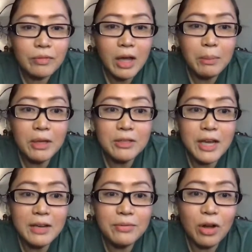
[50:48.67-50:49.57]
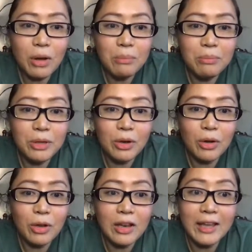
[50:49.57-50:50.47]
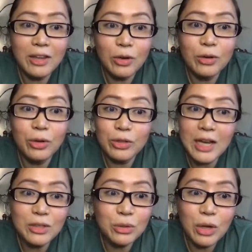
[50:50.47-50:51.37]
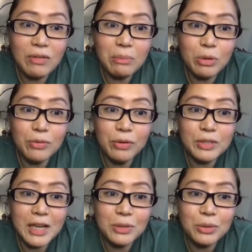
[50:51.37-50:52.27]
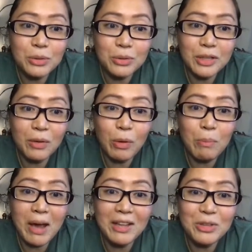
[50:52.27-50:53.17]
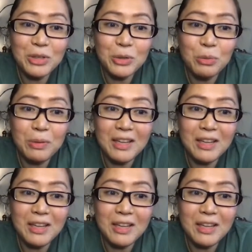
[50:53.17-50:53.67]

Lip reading: I mean, aside from like your tattoo, you have a beautiful tattoo that reminds you to